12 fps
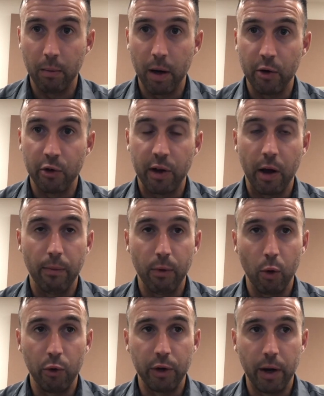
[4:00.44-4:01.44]
minor scale
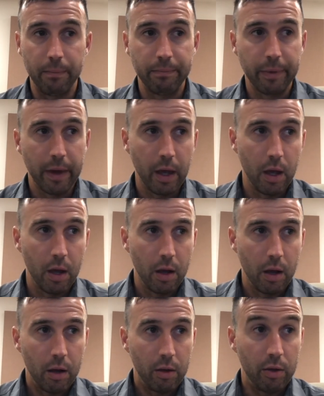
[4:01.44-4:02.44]
the whole time.
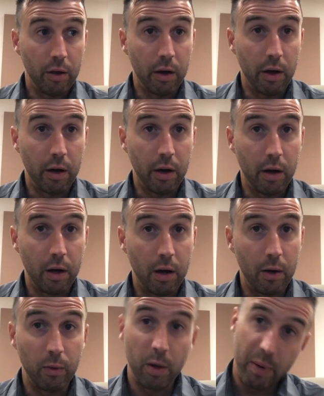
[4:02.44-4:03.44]

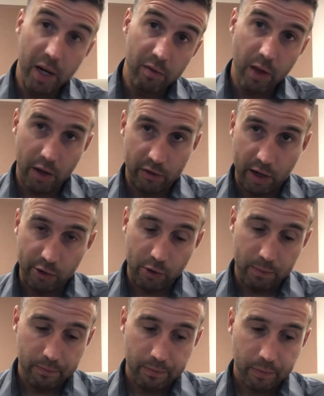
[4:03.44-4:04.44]
The repeat of the A section